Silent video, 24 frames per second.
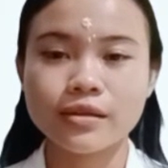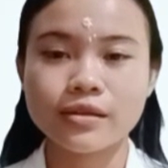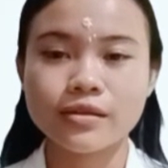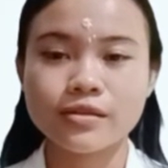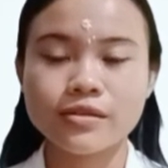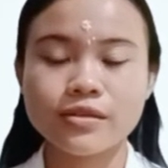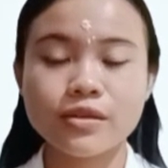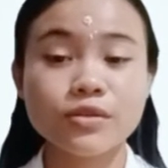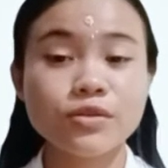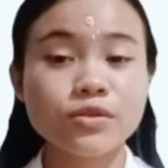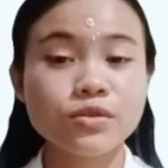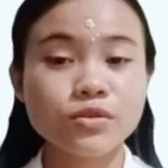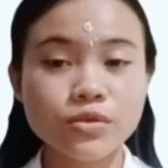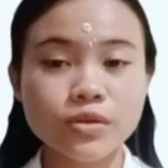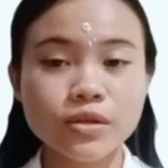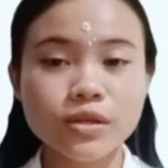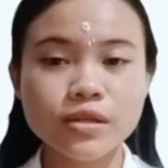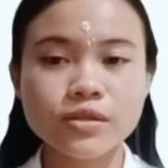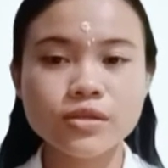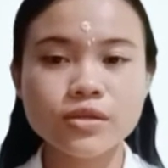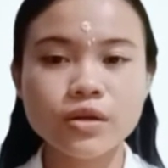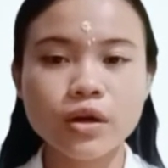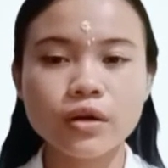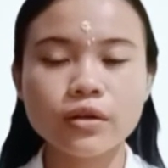So
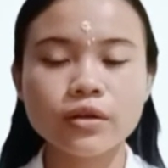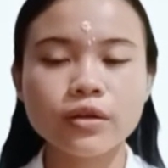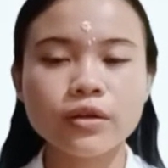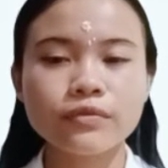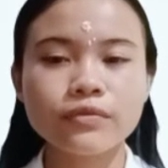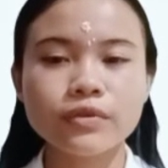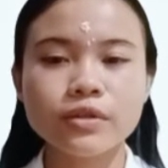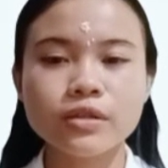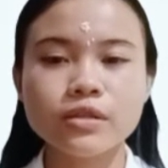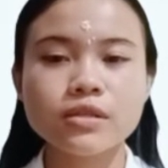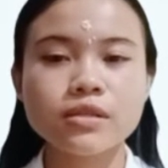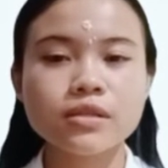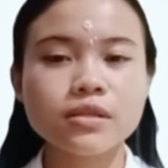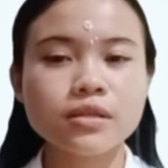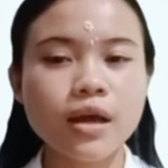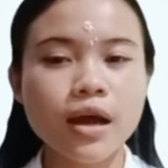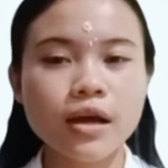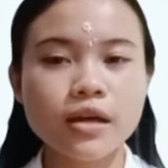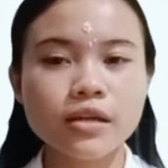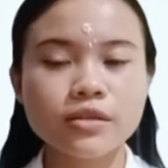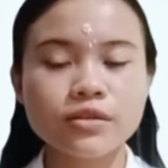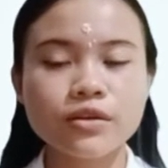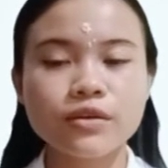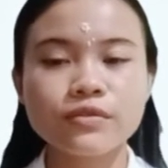students are given a
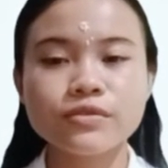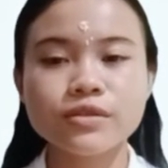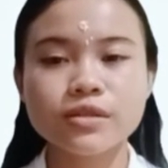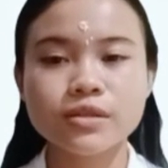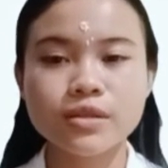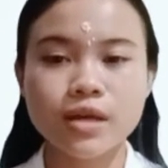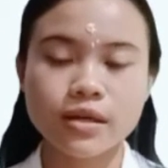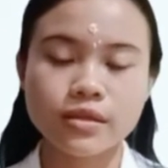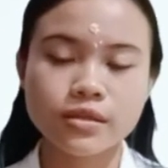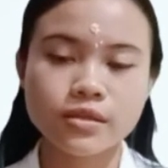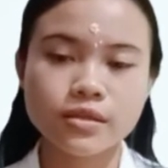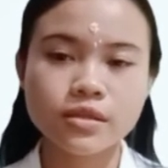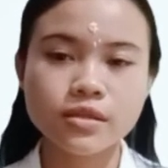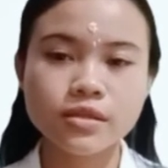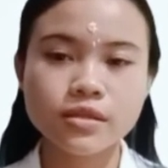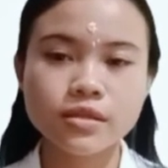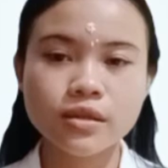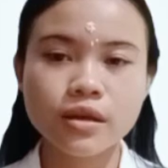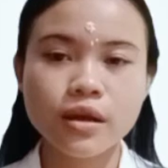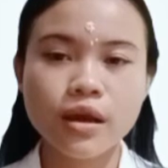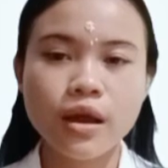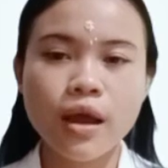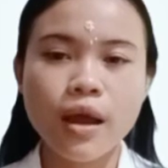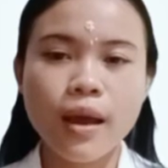set of
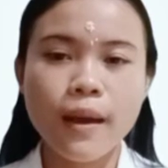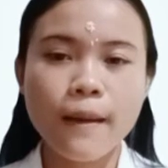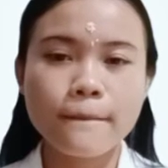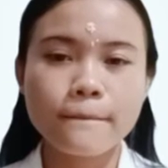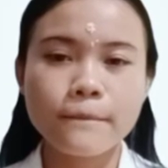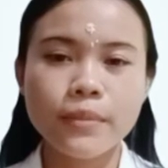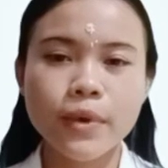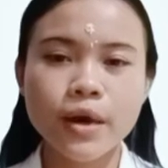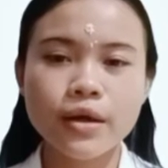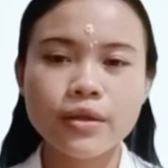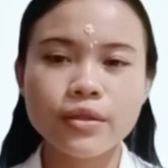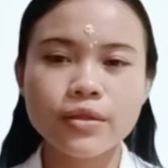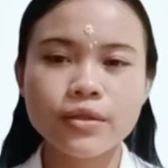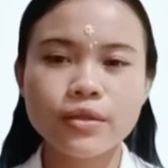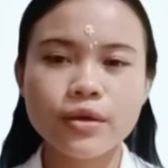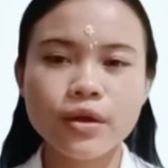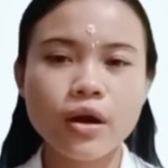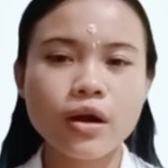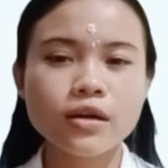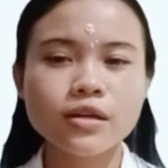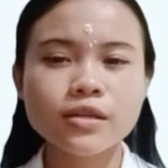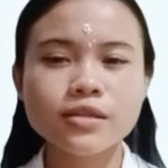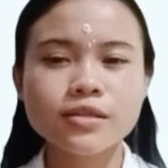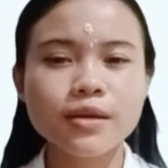sentences, but
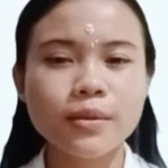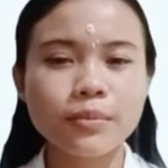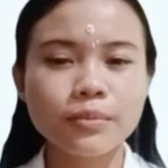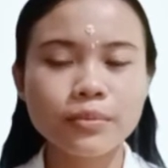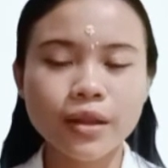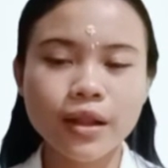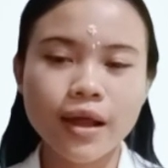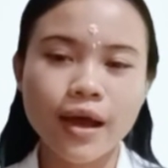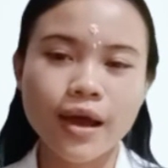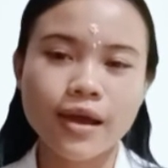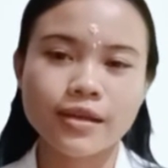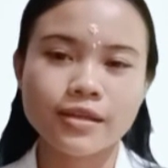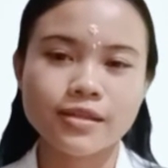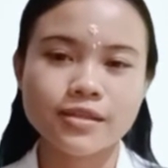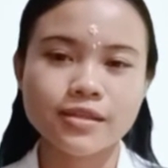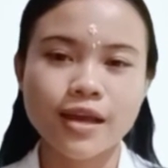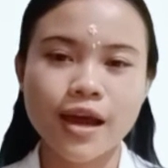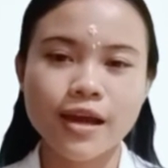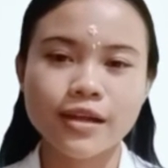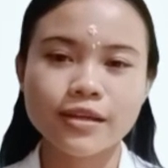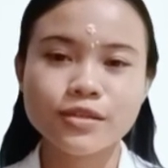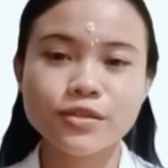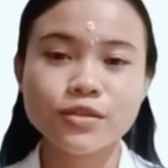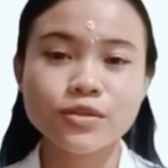there are some blanks
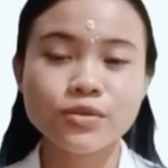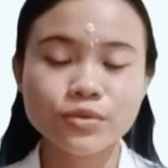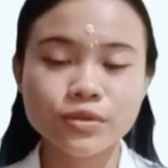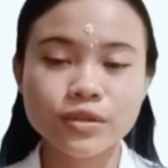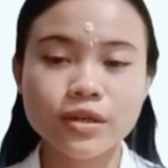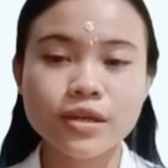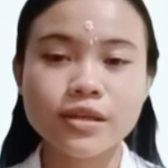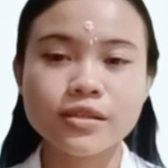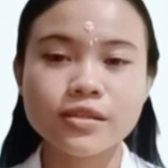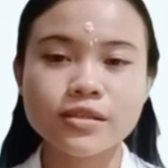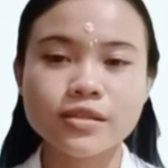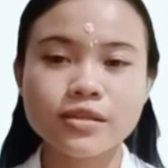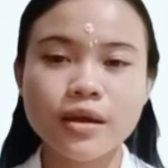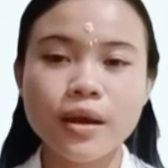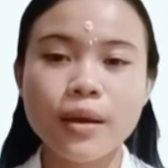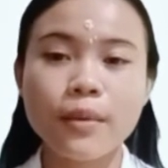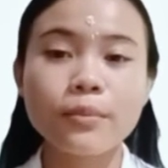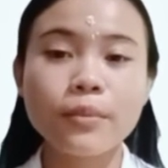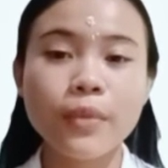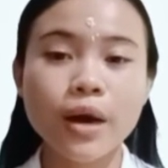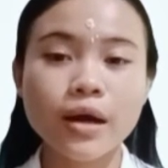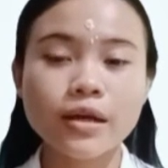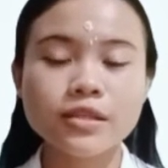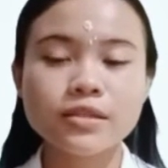and the student
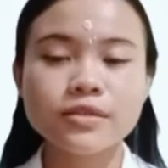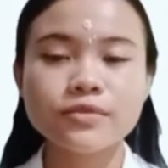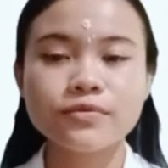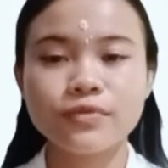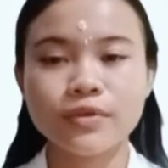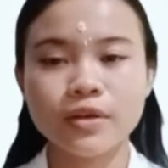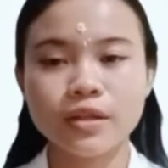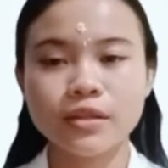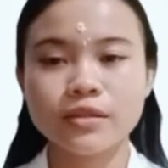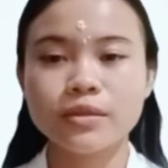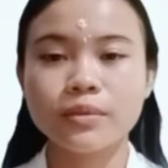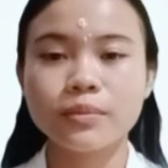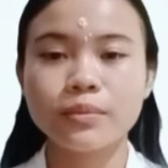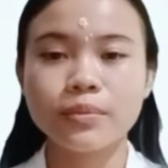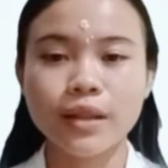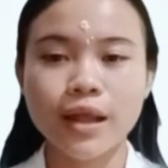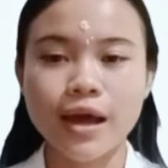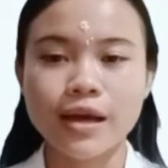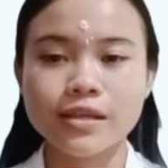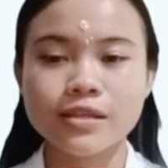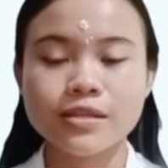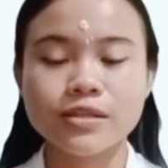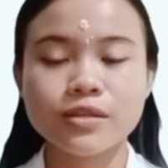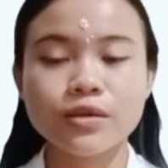must fill the
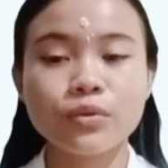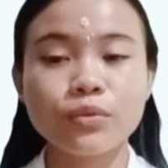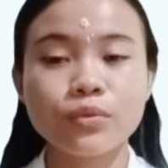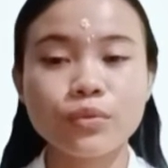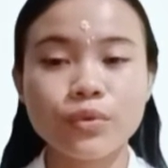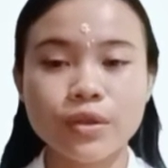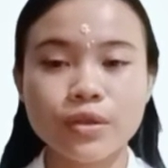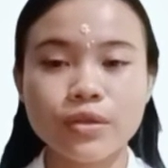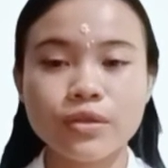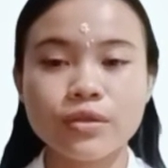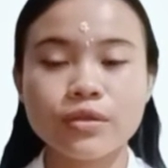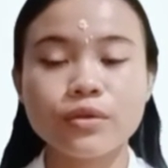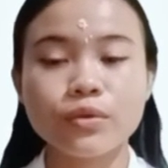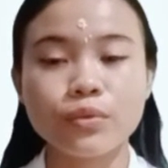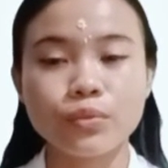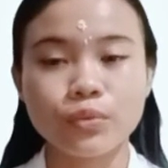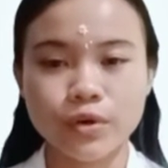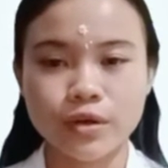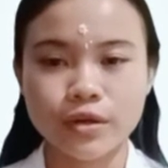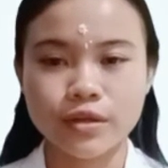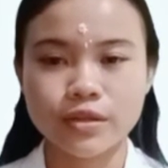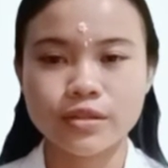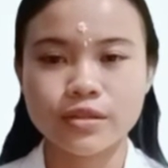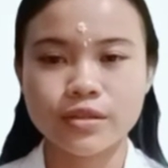blanks with the
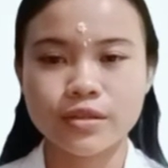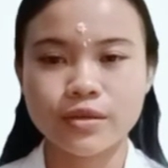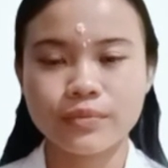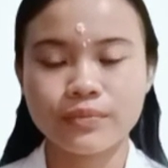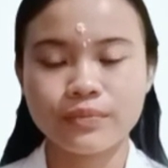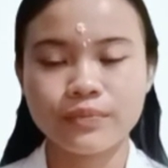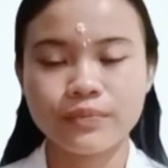word.